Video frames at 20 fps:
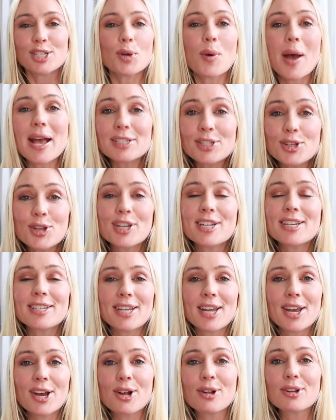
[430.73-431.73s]
So as you can
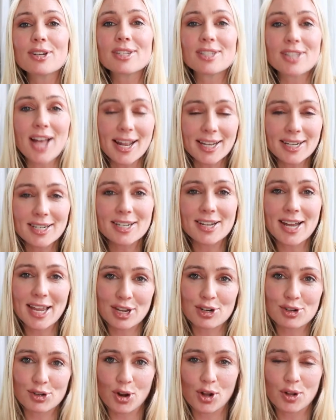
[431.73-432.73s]
tell, deciding to
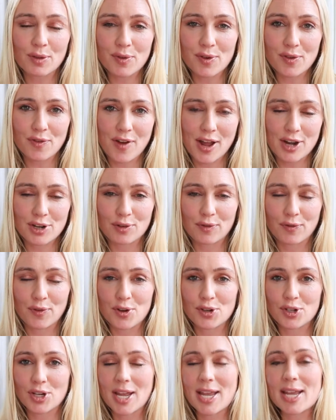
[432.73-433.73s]
take control of your financial
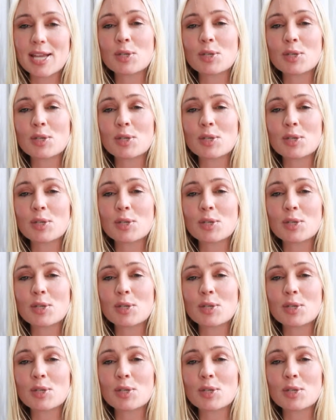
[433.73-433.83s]
future